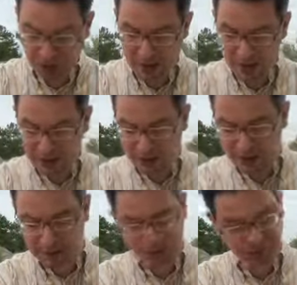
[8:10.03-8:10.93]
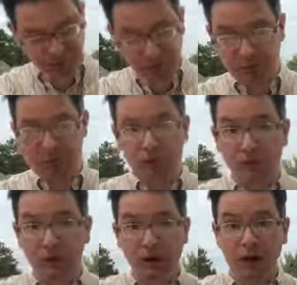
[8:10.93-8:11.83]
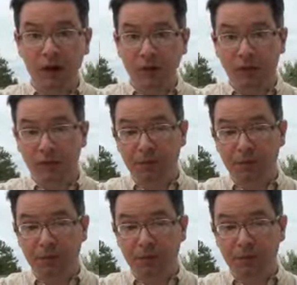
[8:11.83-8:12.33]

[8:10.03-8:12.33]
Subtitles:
Again, I think, the